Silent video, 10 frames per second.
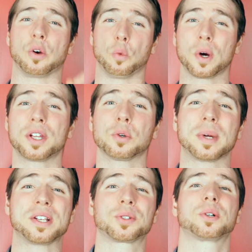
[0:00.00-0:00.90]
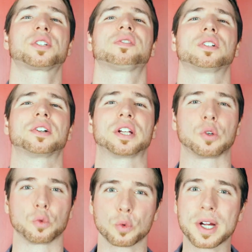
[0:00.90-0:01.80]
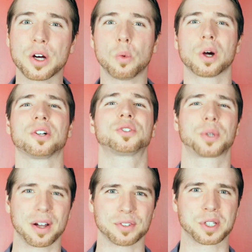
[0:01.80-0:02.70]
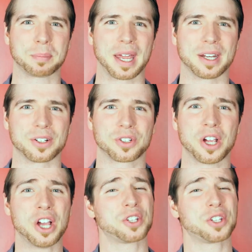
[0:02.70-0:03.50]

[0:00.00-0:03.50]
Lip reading: that we're your resource for learning real-world travel Spanish.